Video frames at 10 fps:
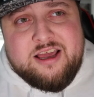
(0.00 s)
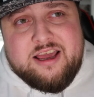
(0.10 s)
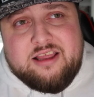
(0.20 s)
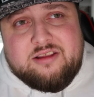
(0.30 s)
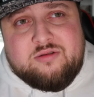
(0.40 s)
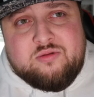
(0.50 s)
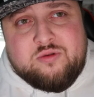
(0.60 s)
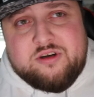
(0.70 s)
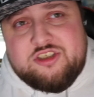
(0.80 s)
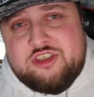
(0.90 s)
and
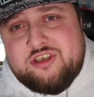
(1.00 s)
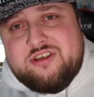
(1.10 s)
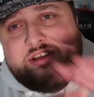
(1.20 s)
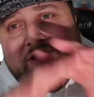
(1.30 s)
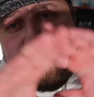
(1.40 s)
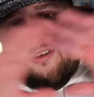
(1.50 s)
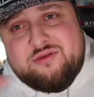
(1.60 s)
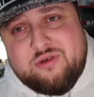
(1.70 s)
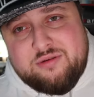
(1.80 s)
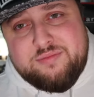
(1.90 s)
was just
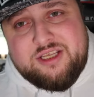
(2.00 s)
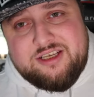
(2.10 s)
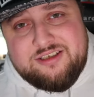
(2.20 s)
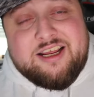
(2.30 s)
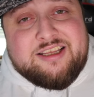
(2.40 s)
Strong Bean.